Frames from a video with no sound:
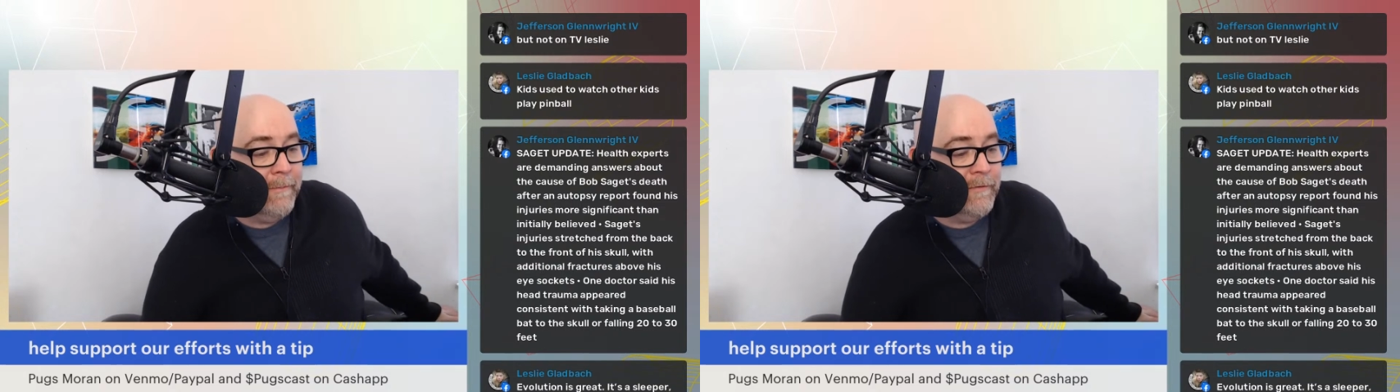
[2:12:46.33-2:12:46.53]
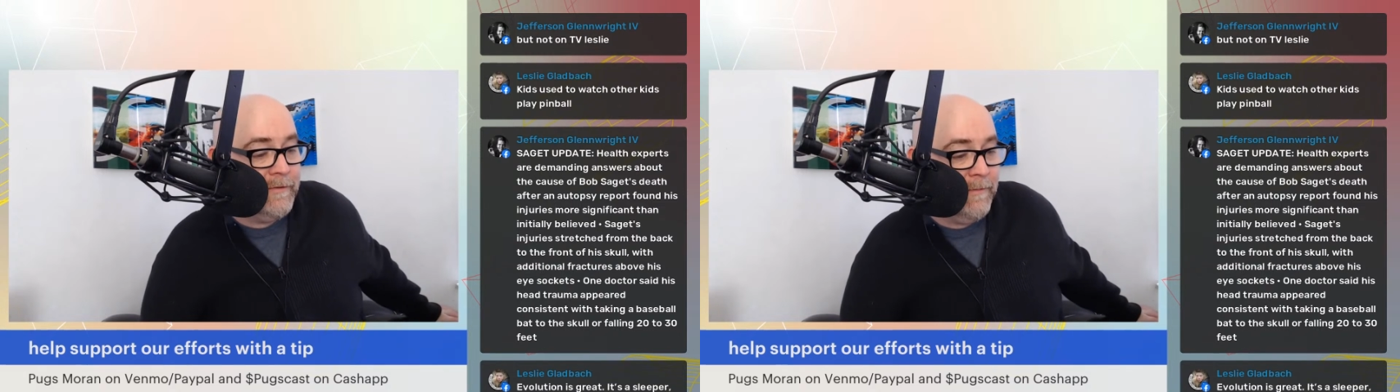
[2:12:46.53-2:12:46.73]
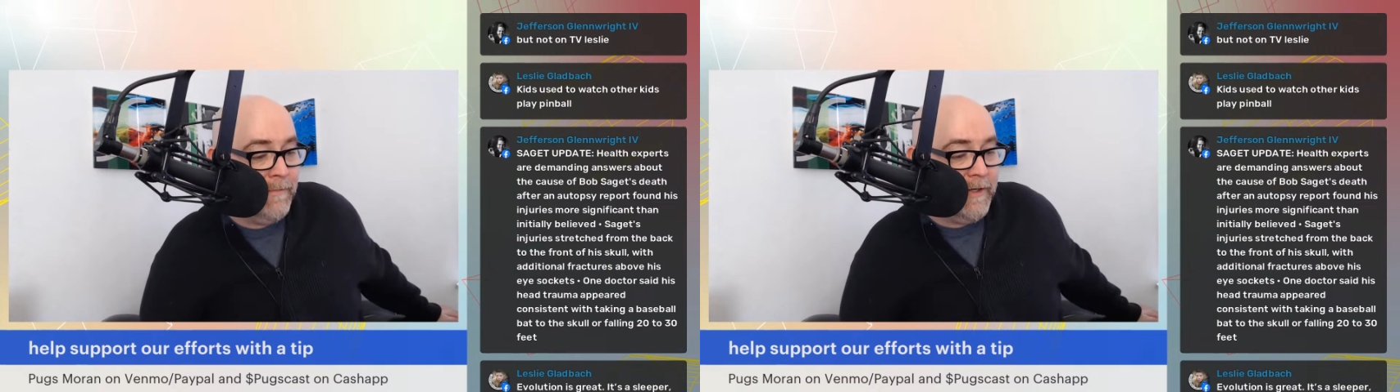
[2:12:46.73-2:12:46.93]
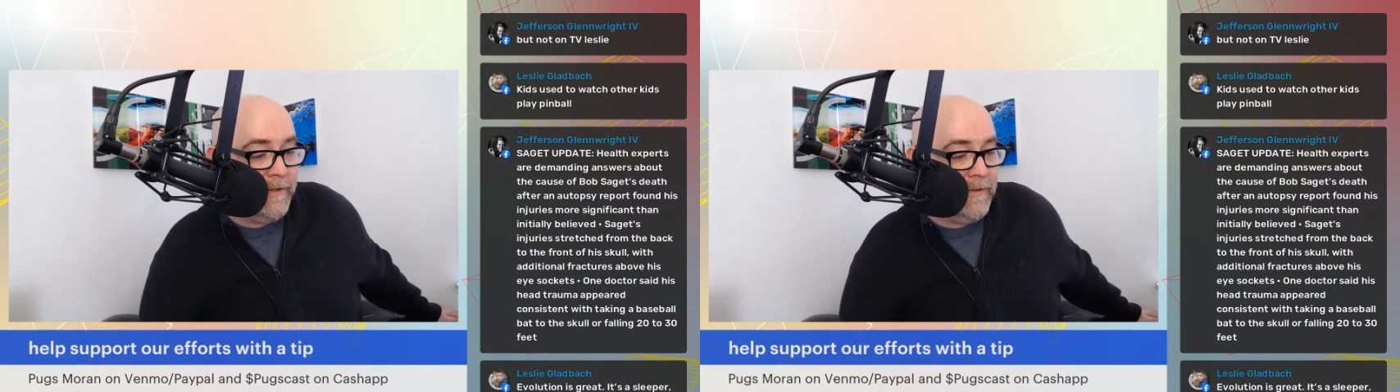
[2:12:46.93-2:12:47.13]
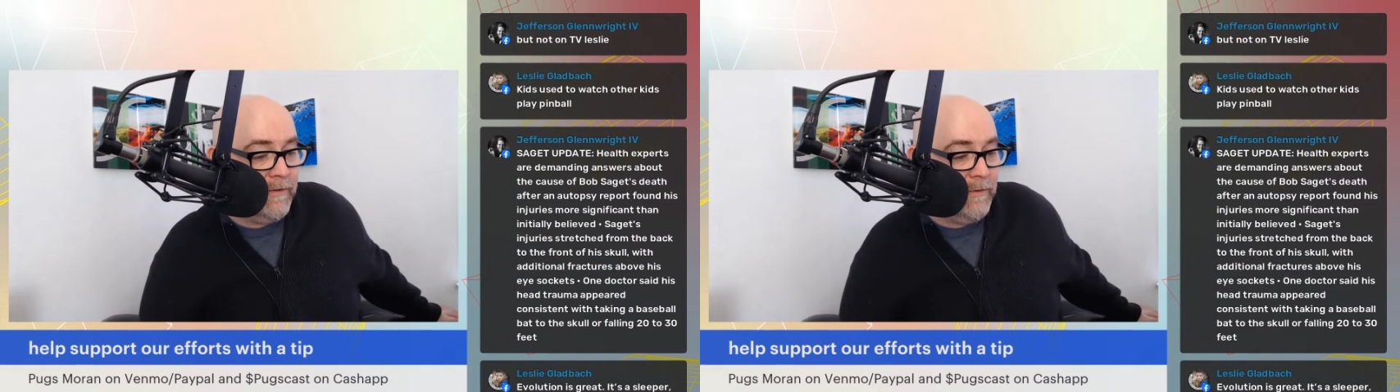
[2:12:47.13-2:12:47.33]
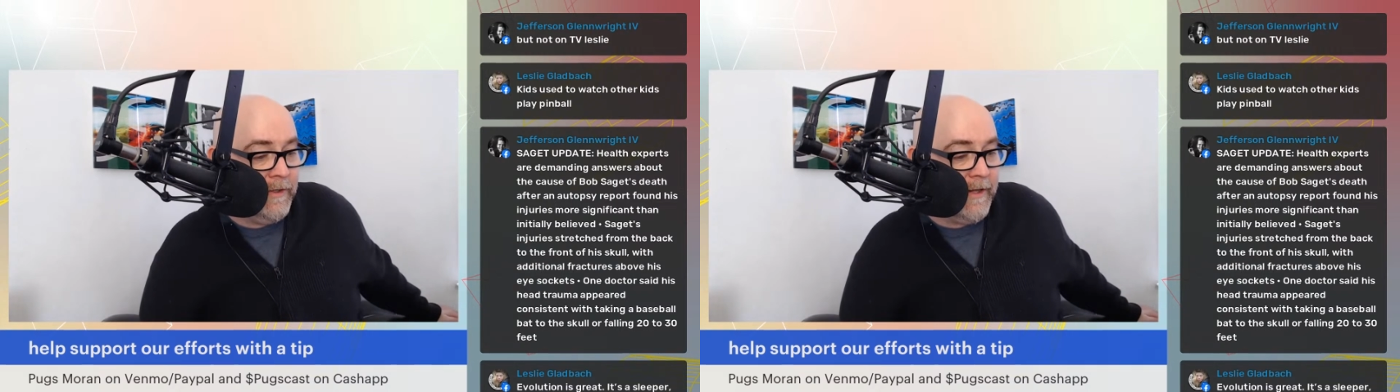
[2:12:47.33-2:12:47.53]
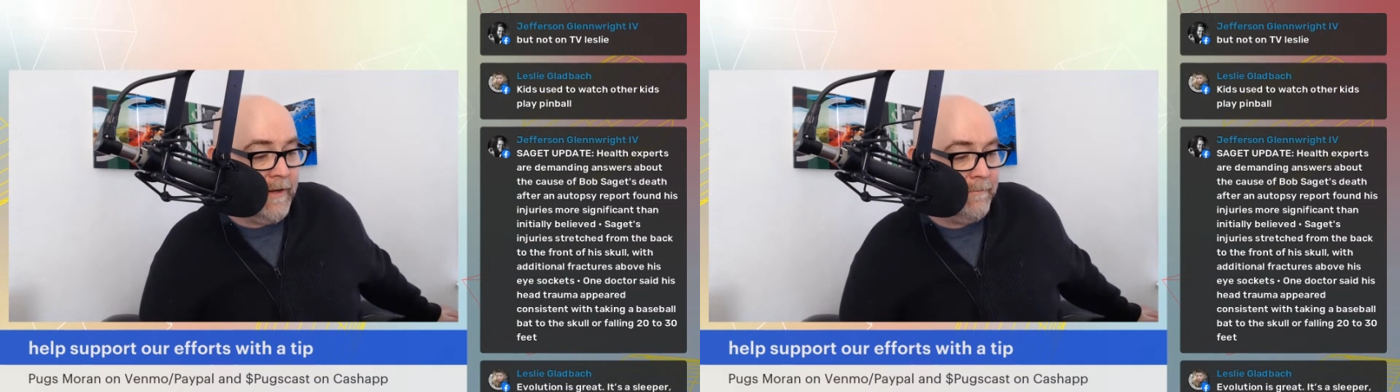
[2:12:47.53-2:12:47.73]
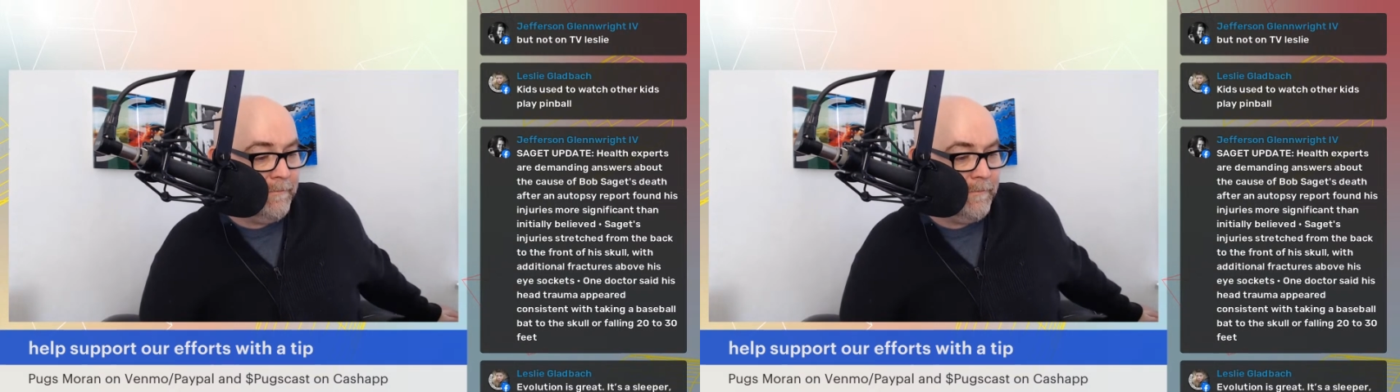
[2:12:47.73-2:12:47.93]
April is admitting to doing
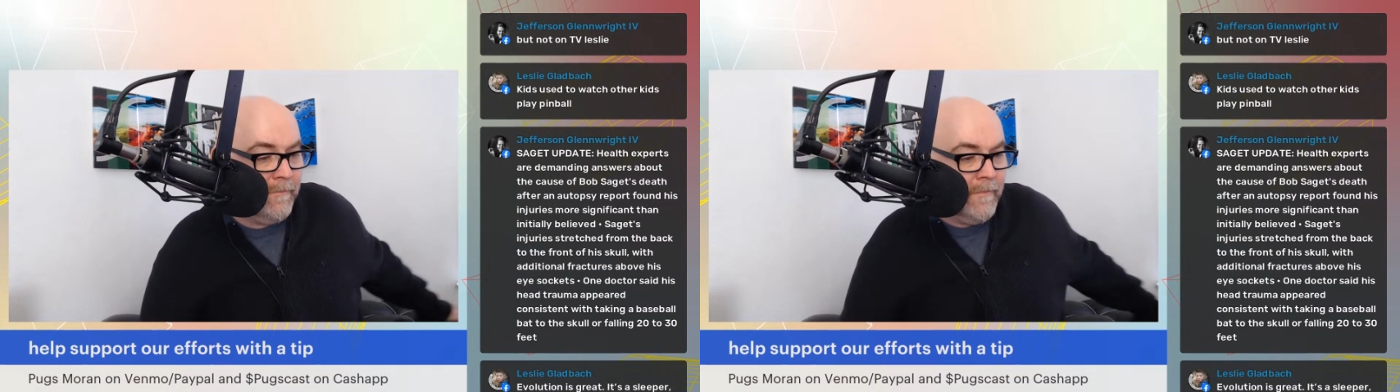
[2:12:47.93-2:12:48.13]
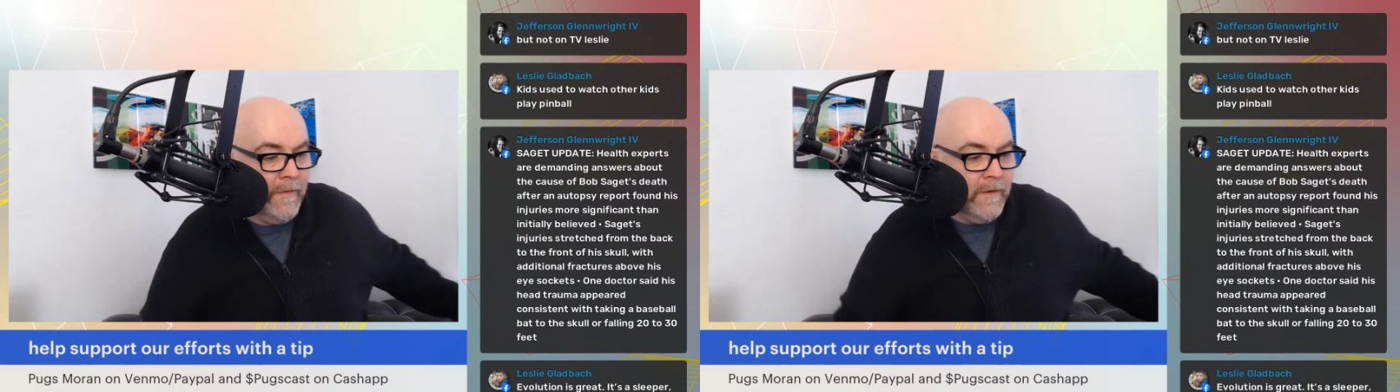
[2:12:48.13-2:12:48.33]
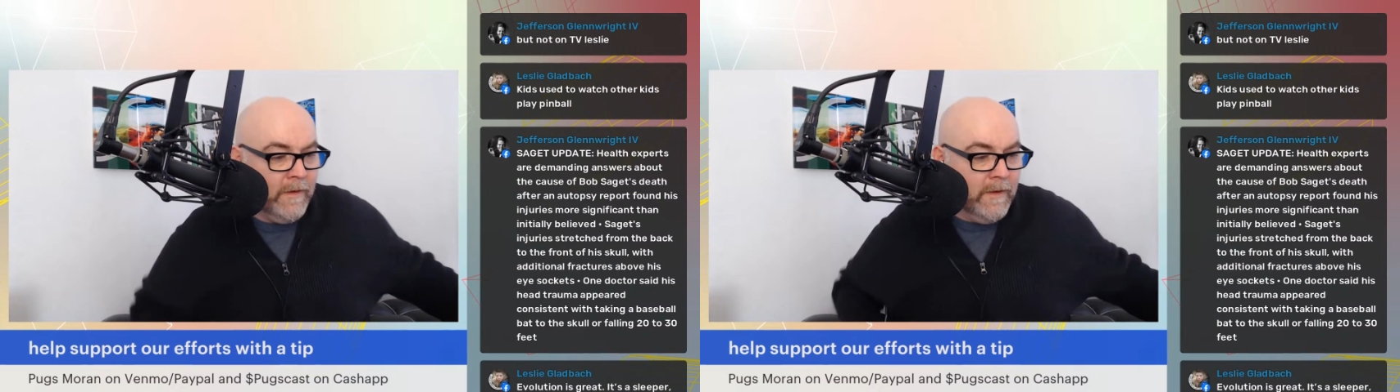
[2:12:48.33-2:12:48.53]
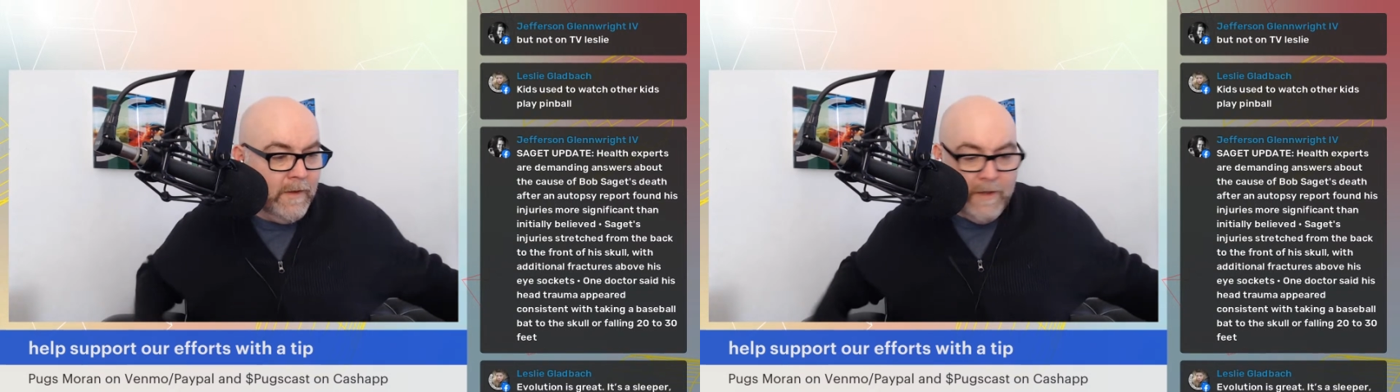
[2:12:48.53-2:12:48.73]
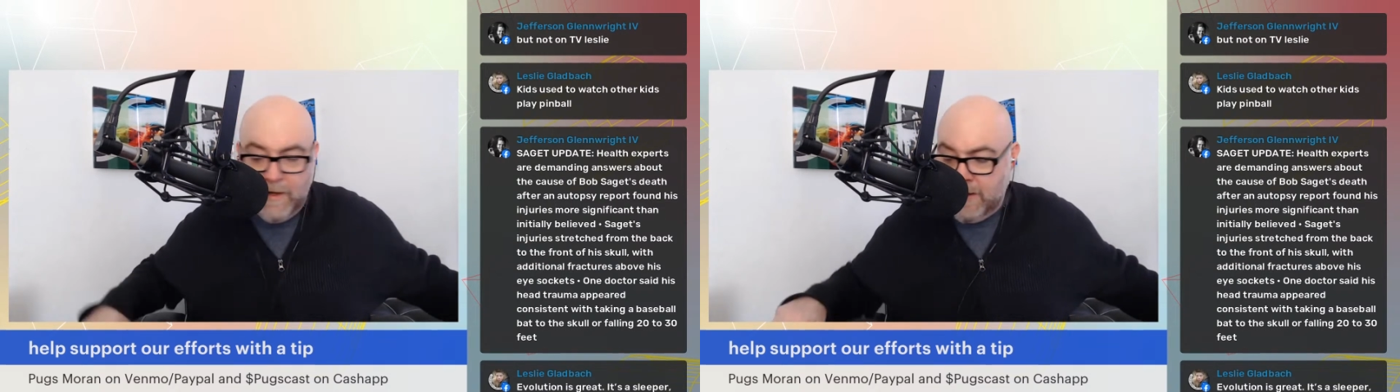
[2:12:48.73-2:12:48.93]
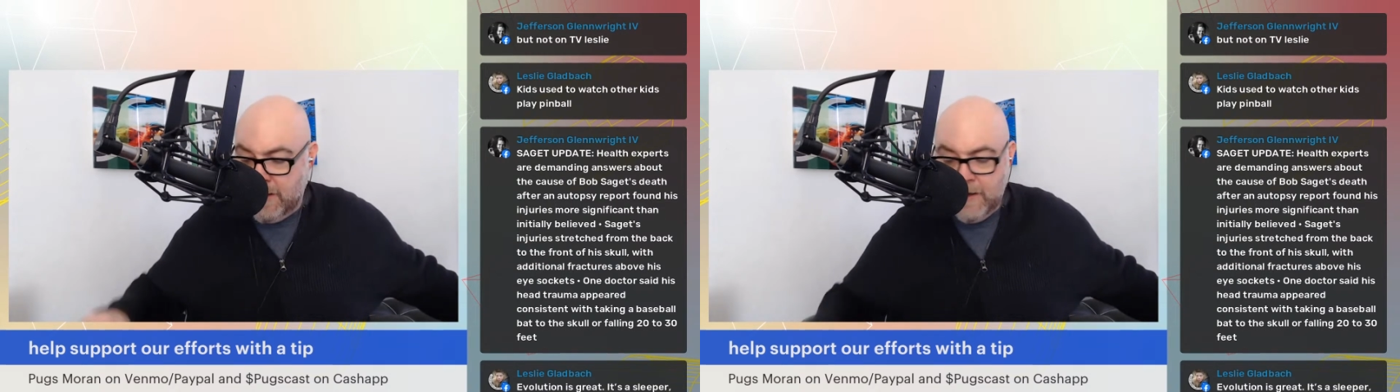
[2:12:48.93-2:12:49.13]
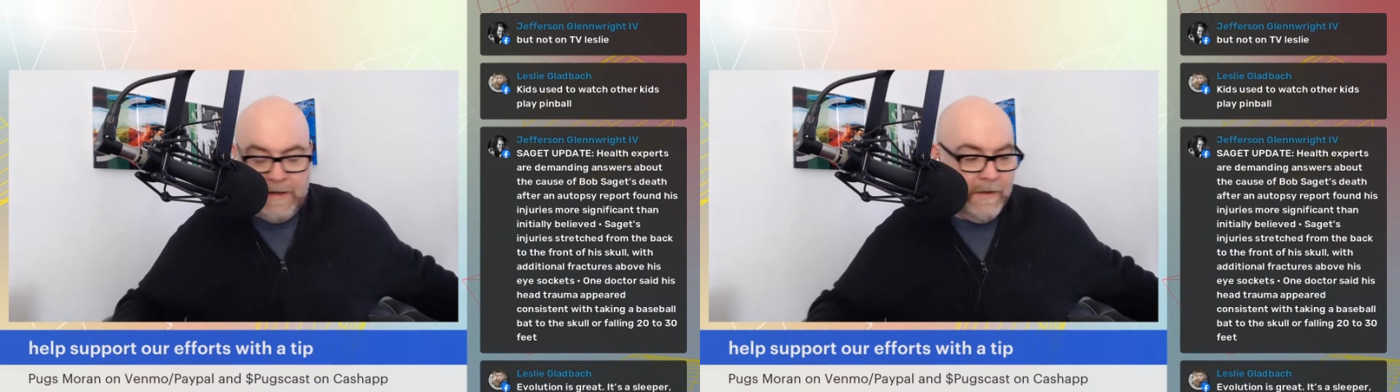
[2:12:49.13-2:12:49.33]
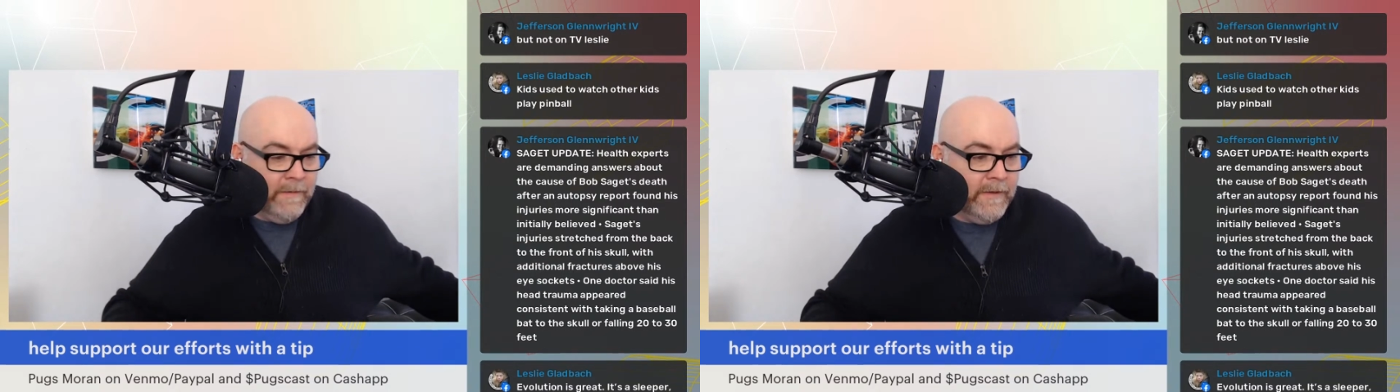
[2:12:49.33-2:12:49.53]
that.
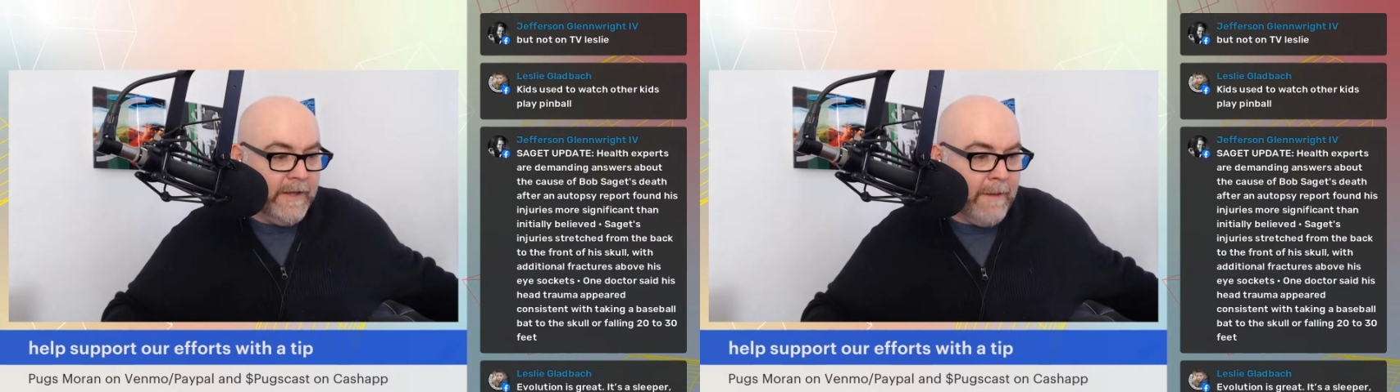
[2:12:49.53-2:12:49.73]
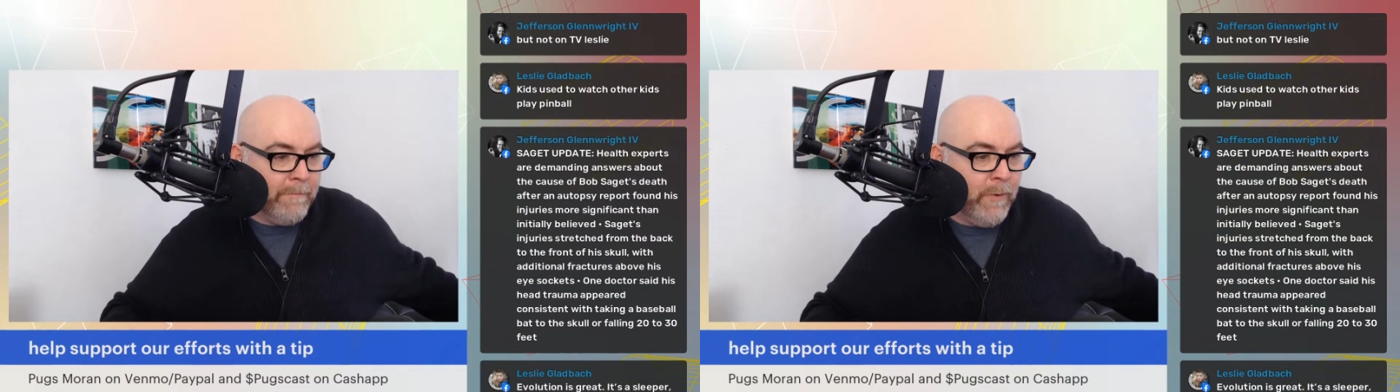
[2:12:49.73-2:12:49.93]
Yeah,